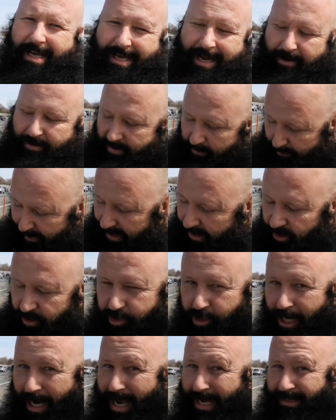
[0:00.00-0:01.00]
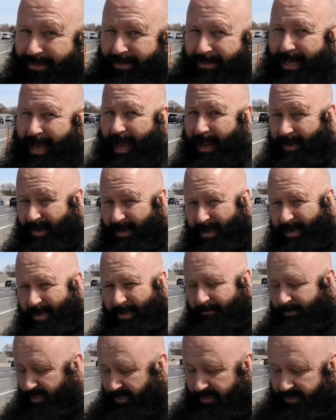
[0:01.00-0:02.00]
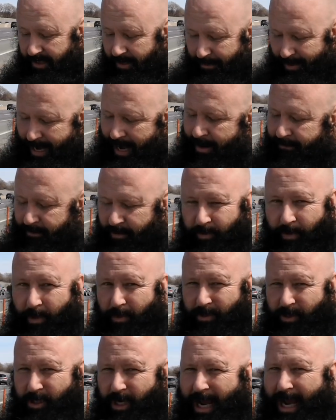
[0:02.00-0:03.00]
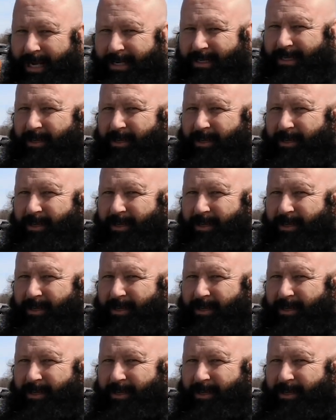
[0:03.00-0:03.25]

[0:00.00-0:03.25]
carry a better jack than that. You see what happens to those jacks?